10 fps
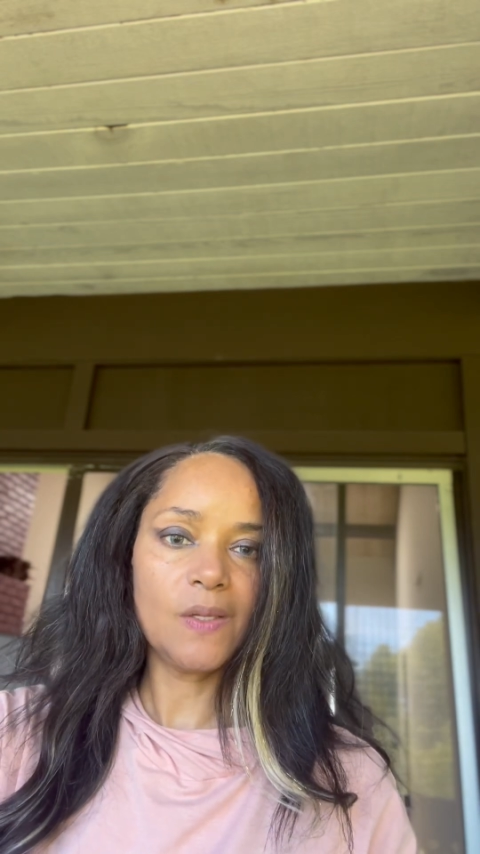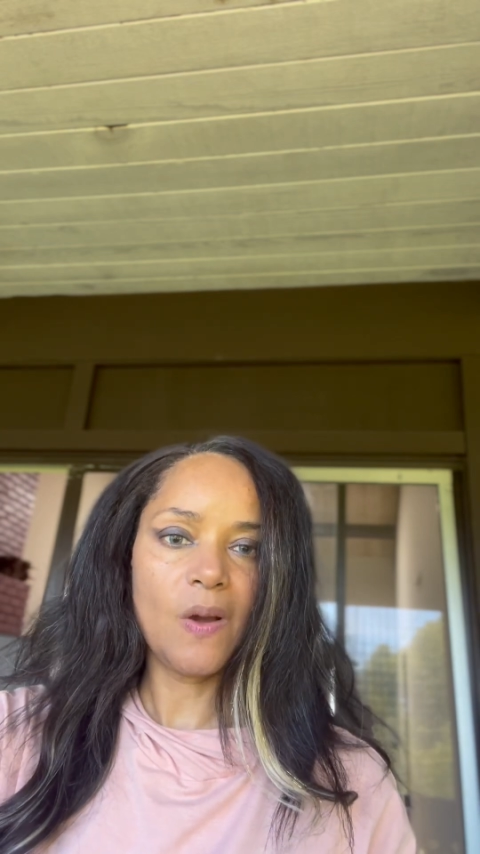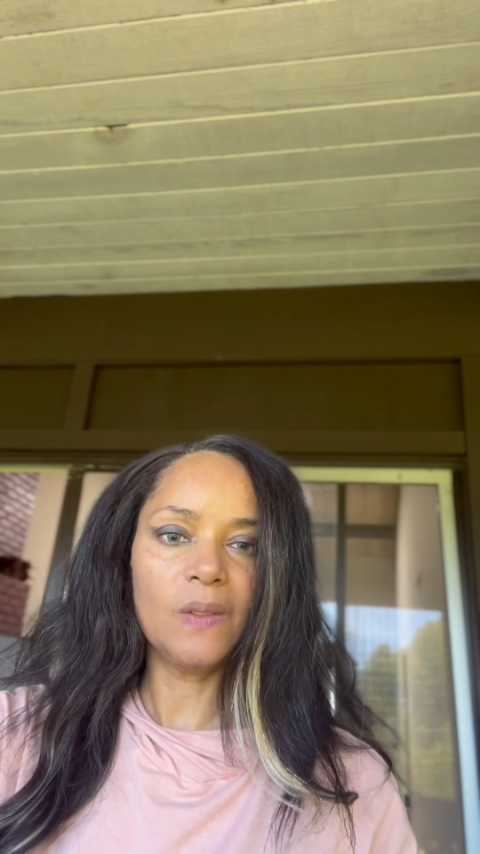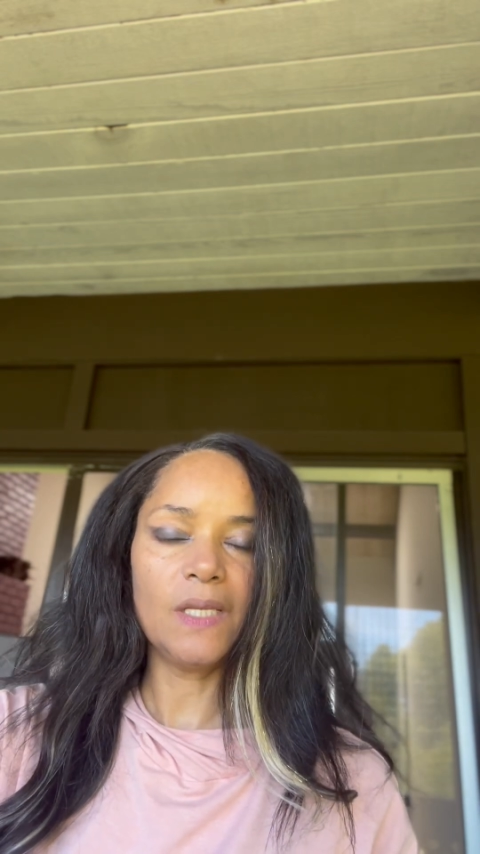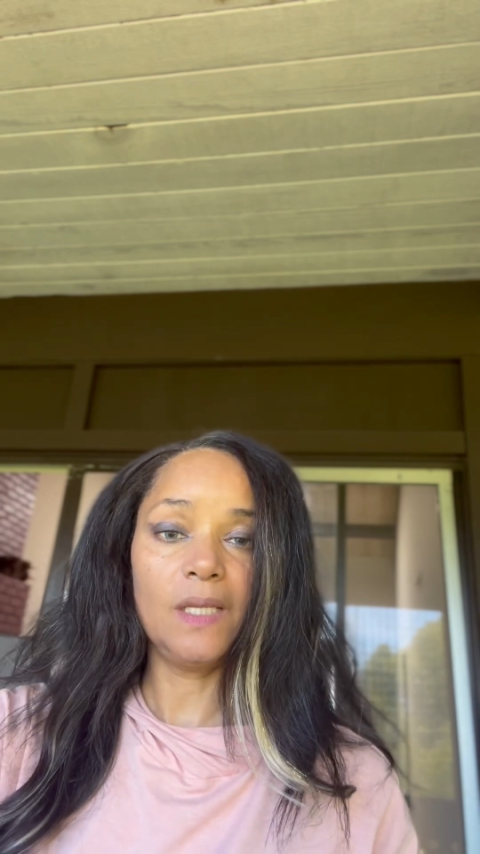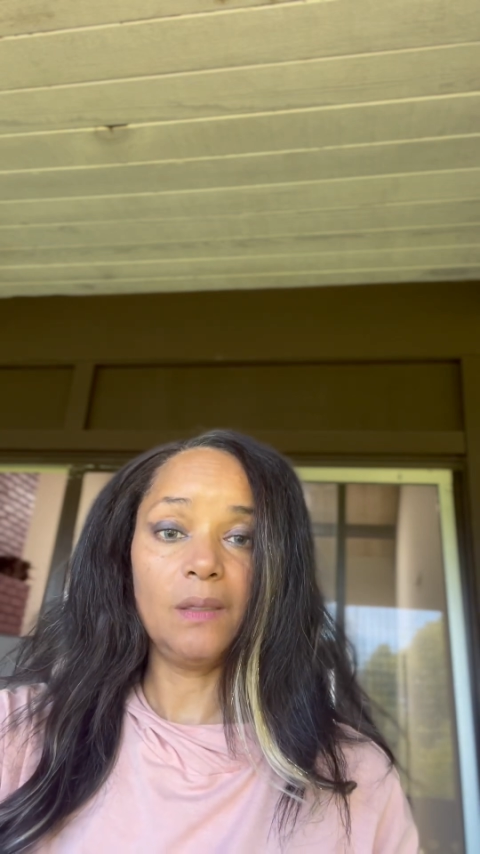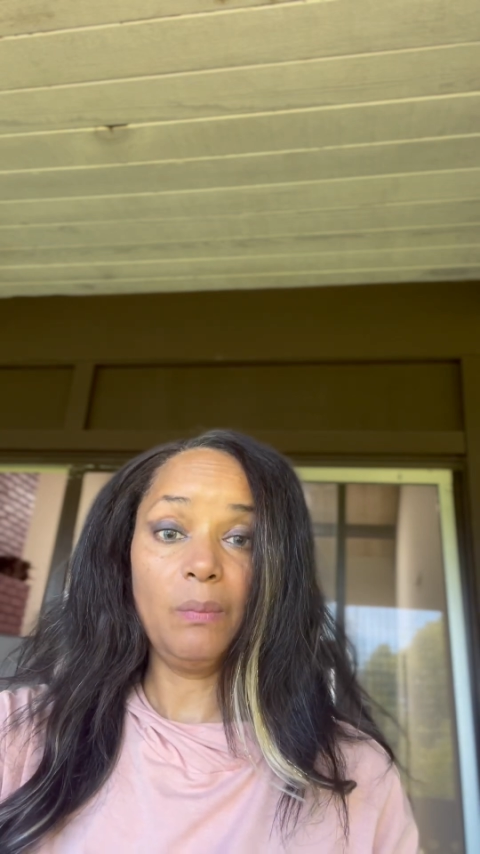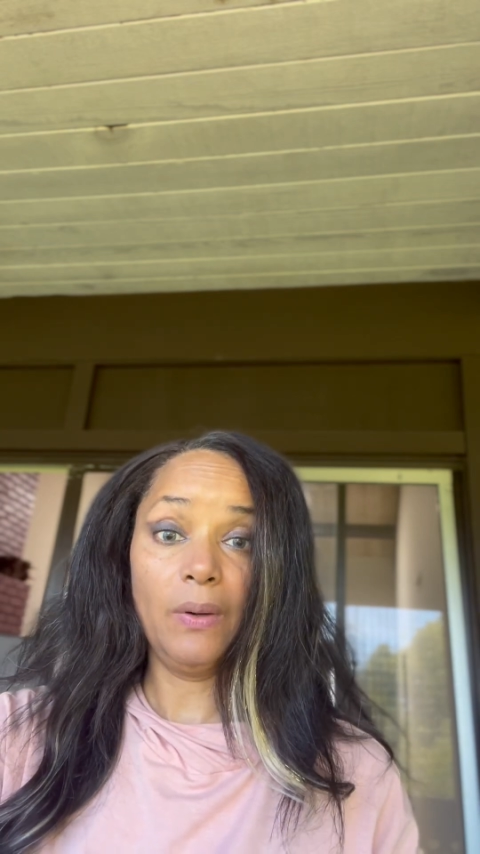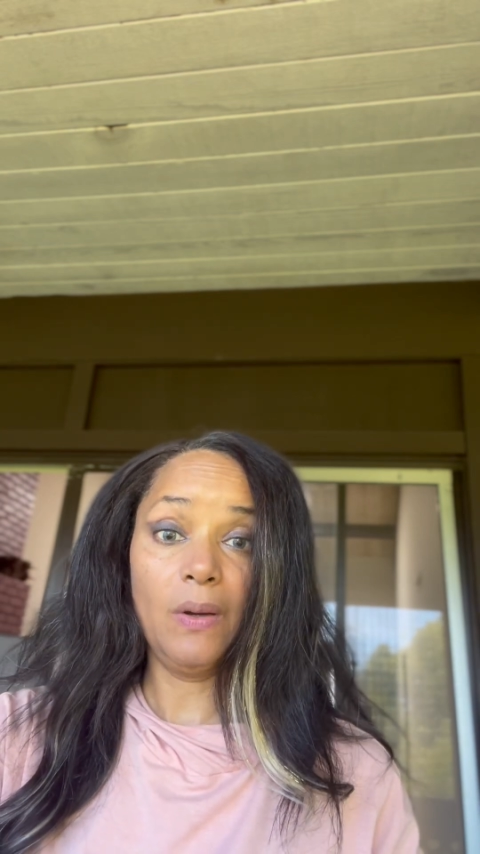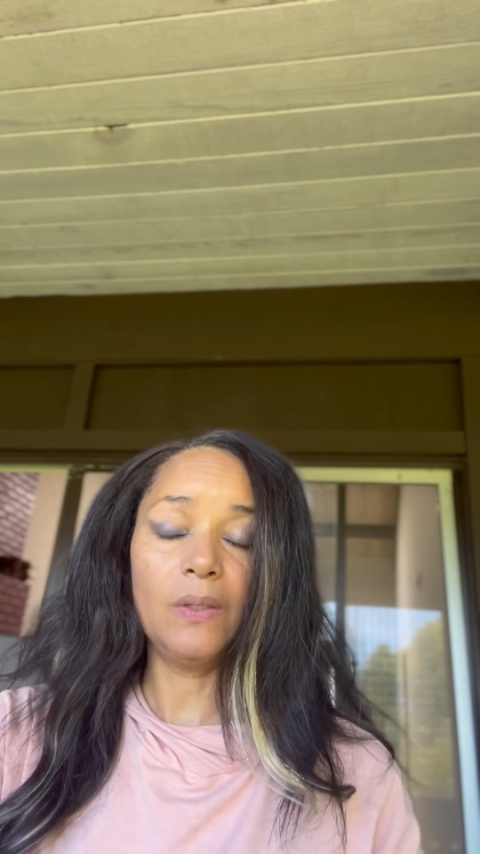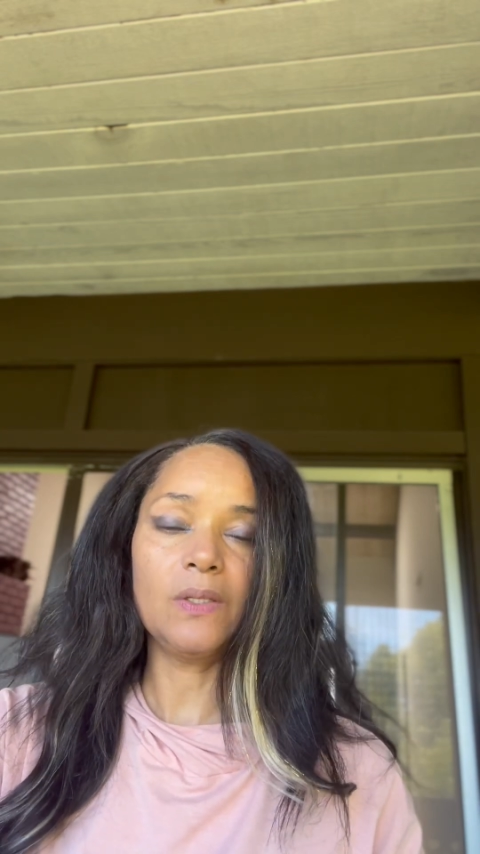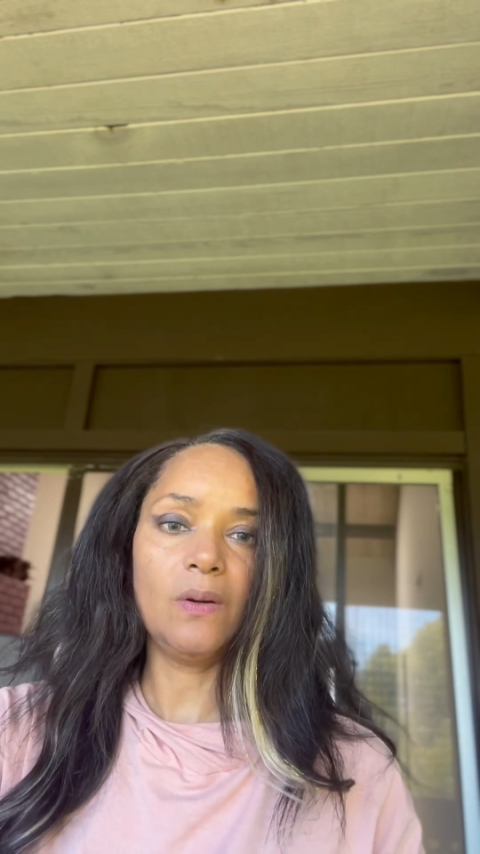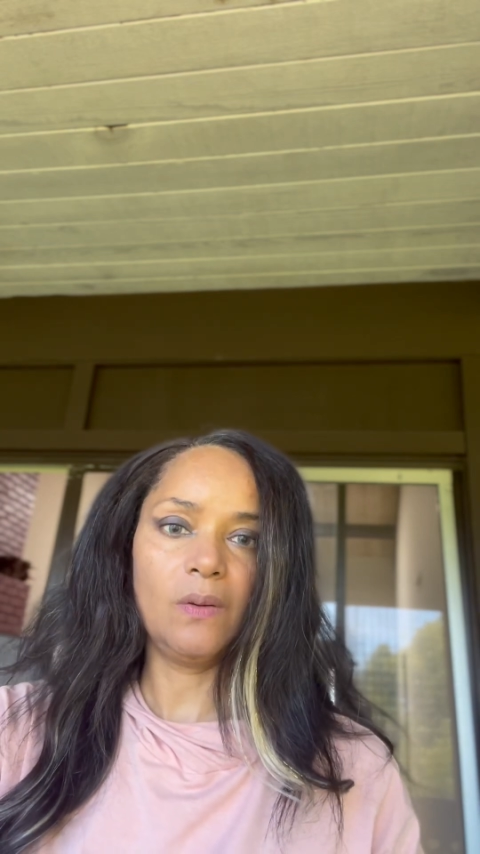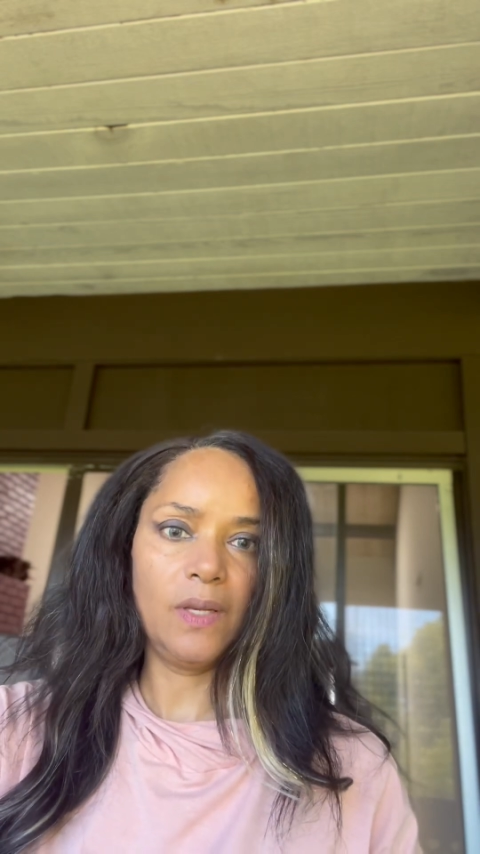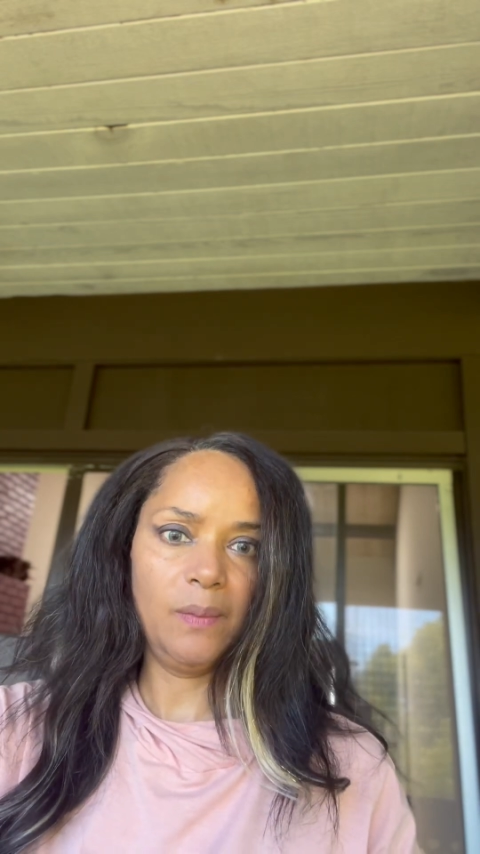not in the blood or